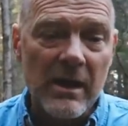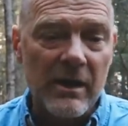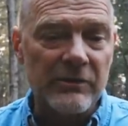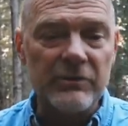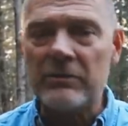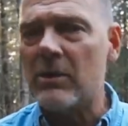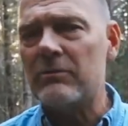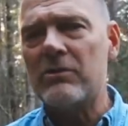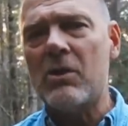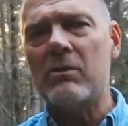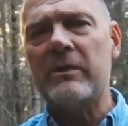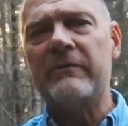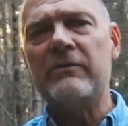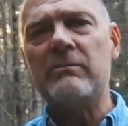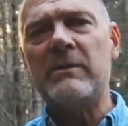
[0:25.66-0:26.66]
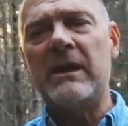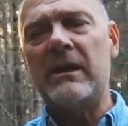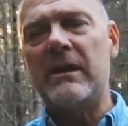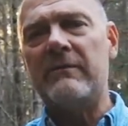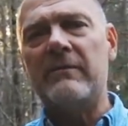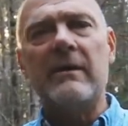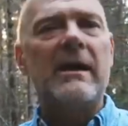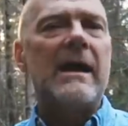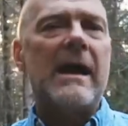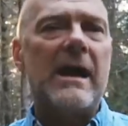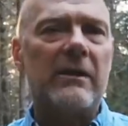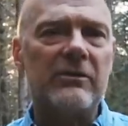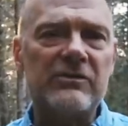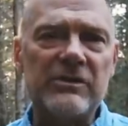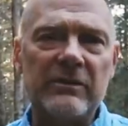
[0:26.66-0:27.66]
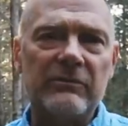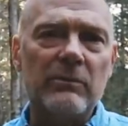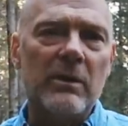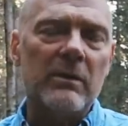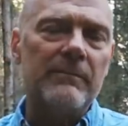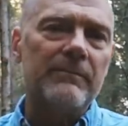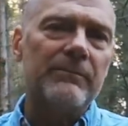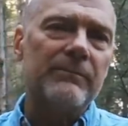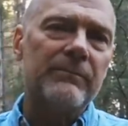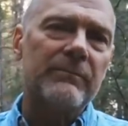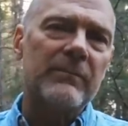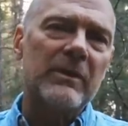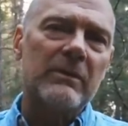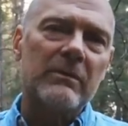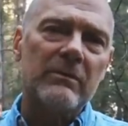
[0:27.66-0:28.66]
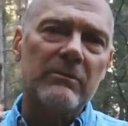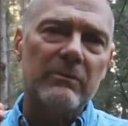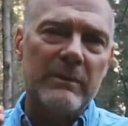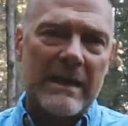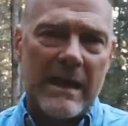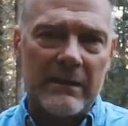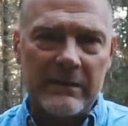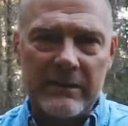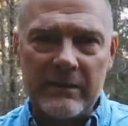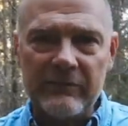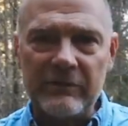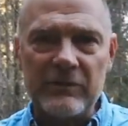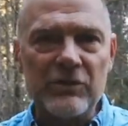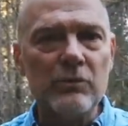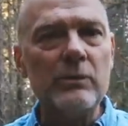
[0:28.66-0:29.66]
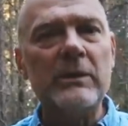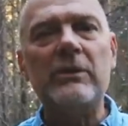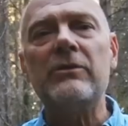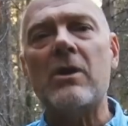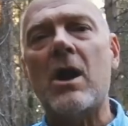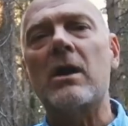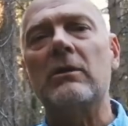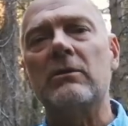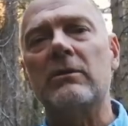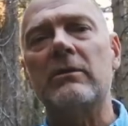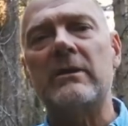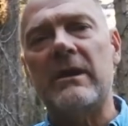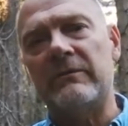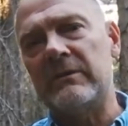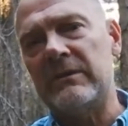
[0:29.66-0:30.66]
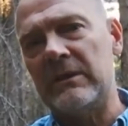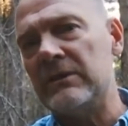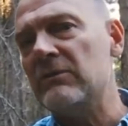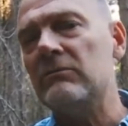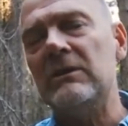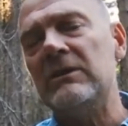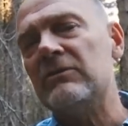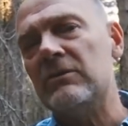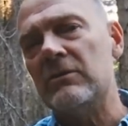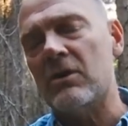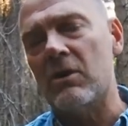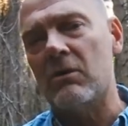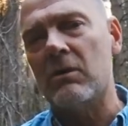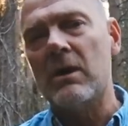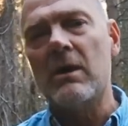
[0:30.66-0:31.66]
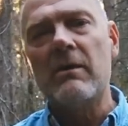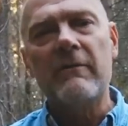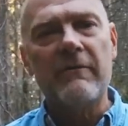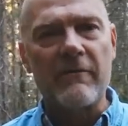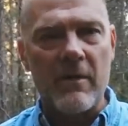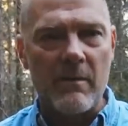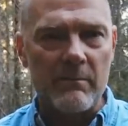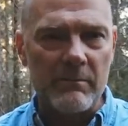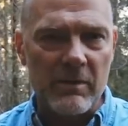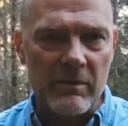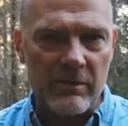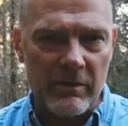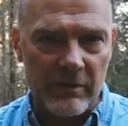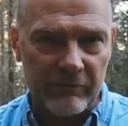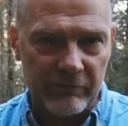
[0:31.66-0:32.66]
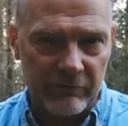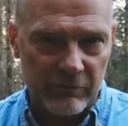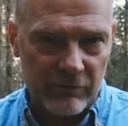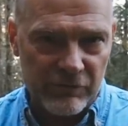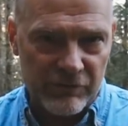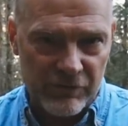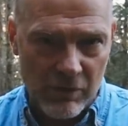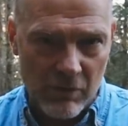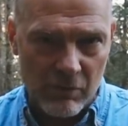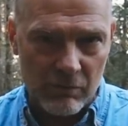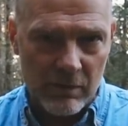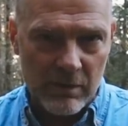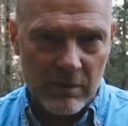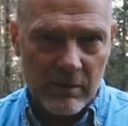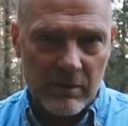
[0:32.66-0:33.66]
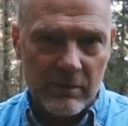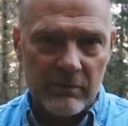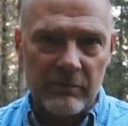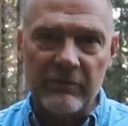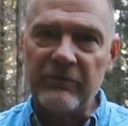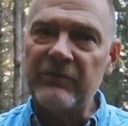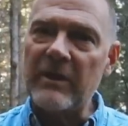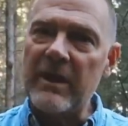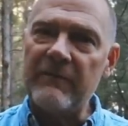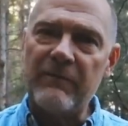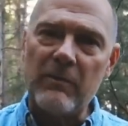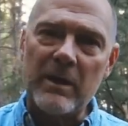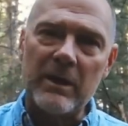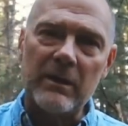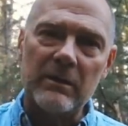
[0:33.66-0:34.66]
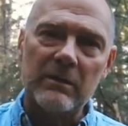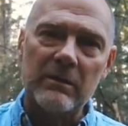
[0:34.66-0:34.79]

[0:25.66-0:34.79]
You don't know if you may have allergies. Well, the reality is that you will not learn everything you need to know from this show. The safe way